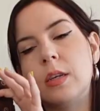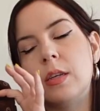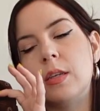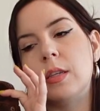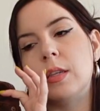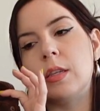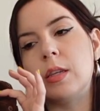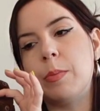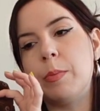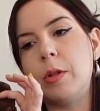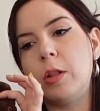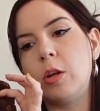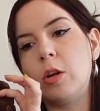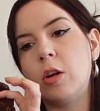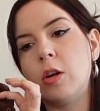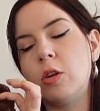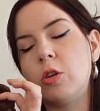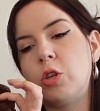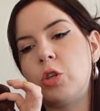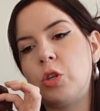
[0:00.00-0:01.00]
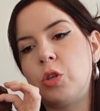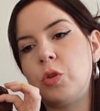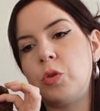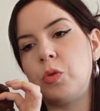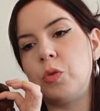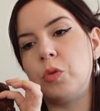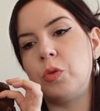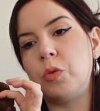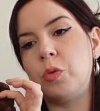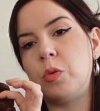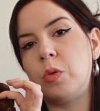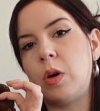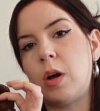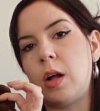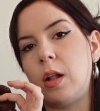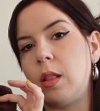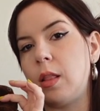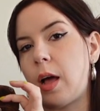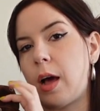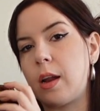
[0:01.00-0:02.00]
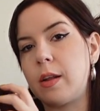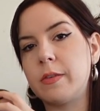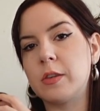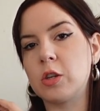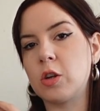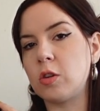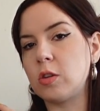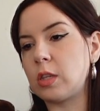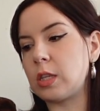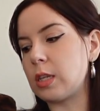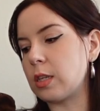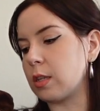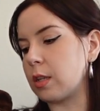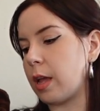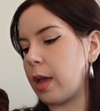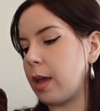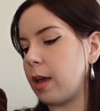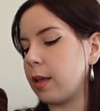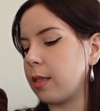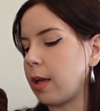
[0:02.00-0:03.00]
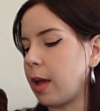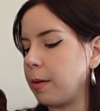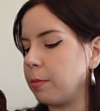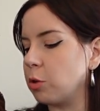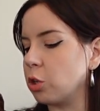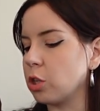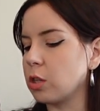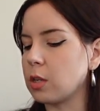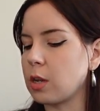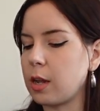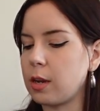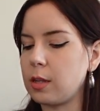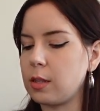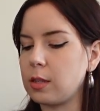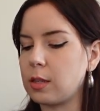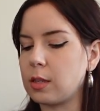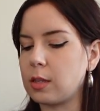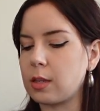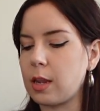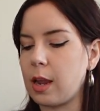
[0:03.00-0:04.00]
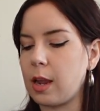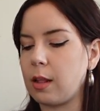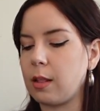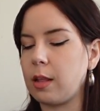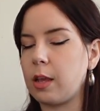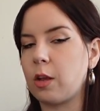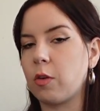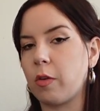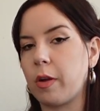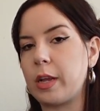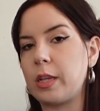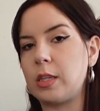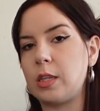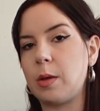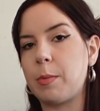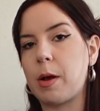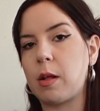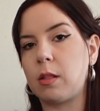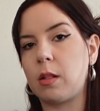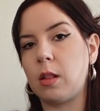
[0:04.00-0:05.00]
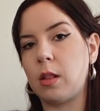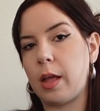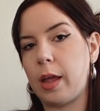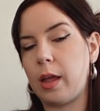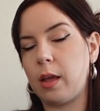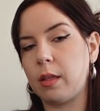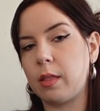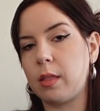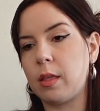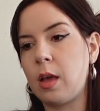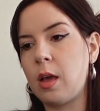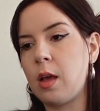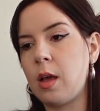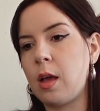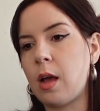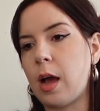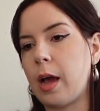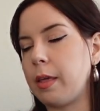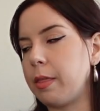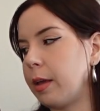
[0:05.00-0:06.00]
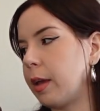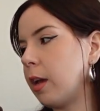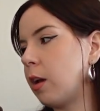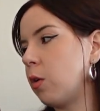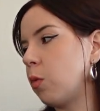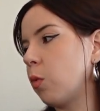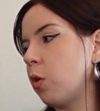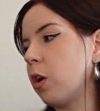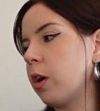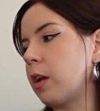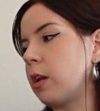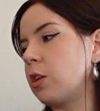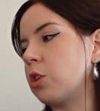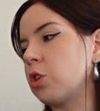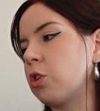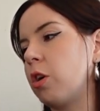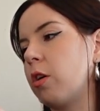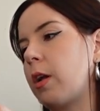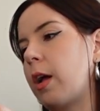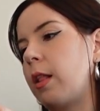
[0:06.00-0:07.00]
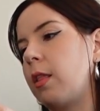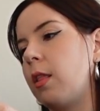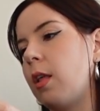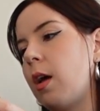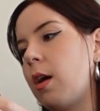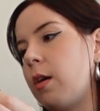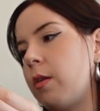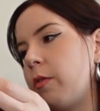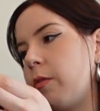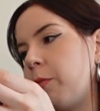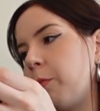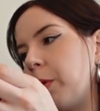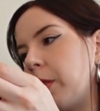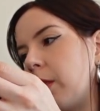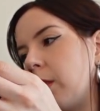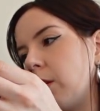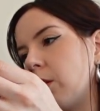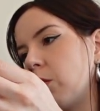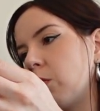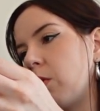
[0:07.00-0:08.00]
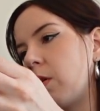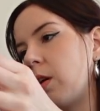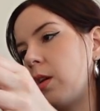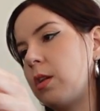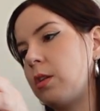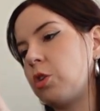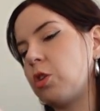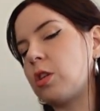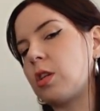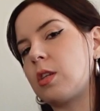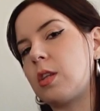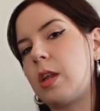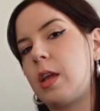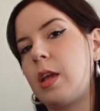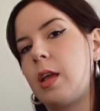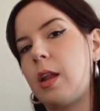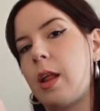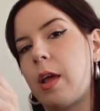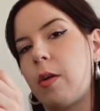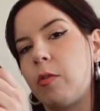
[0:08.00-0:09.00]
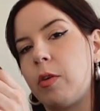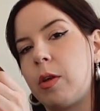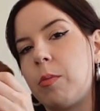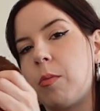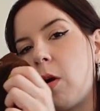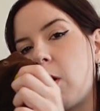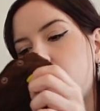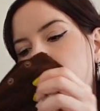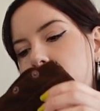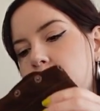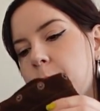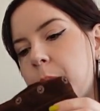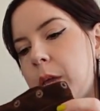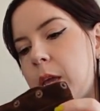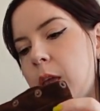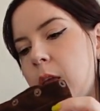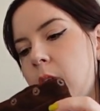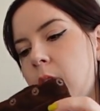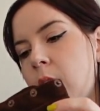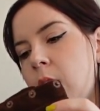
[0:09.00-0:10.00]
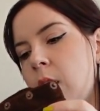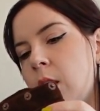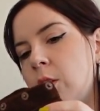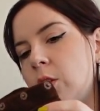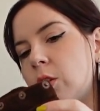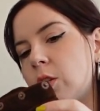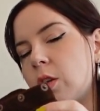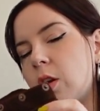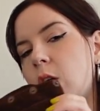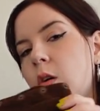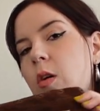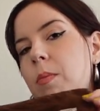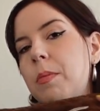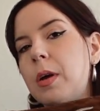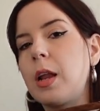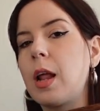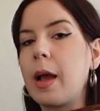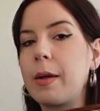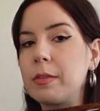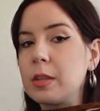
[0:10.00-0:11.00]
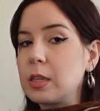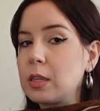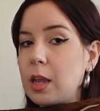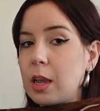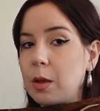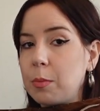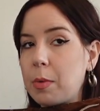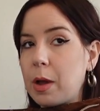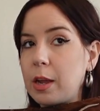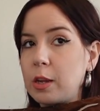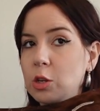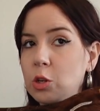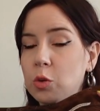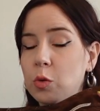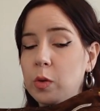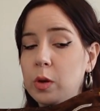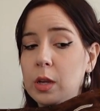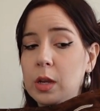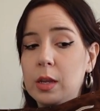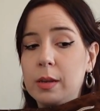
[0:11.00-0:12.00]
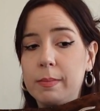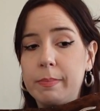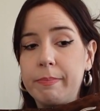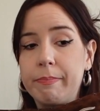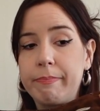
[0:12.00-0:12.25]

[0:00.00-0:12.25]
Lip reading: Similar to a lot of skirts this length, I'm just not insanely crazy about the length. I think it could work in a skirt I love, but this one just doesn't hit every mark for me, so I'm gonna have to say goodbye to it.